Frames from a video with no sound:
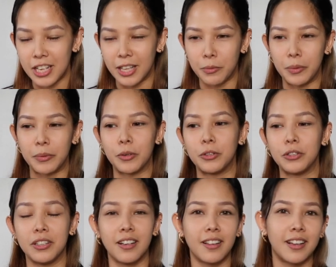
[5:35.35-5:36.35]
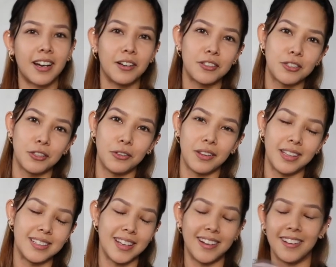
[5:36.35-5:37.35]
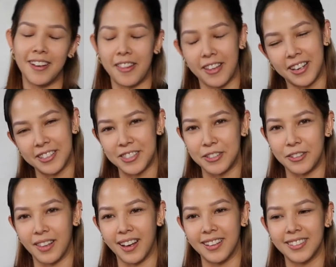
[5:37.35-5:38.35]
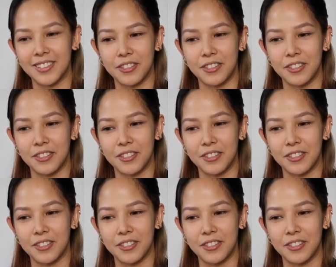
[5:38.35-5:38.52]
and then we would go to another house to do this and another house to do that.